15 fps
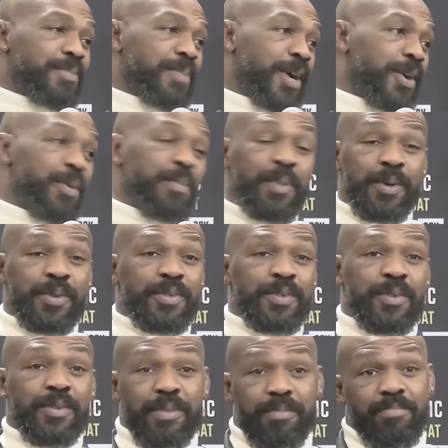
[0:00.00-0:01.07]
that's my own
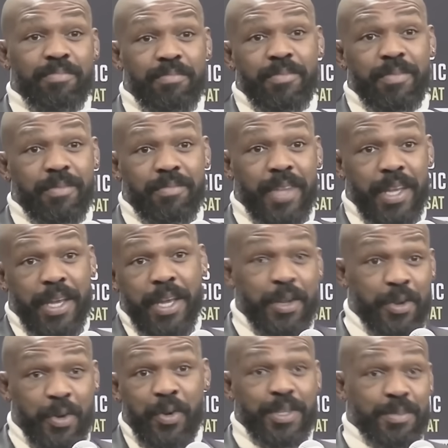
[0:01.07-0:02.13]
personal.
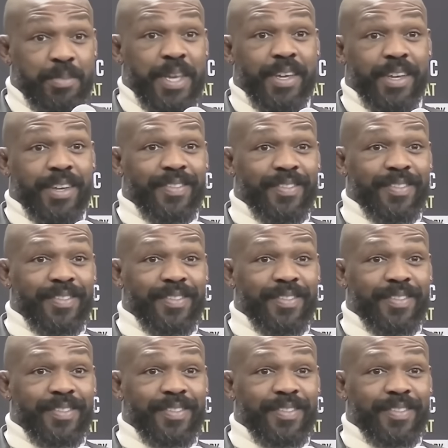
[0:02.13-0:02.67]
He annoys me.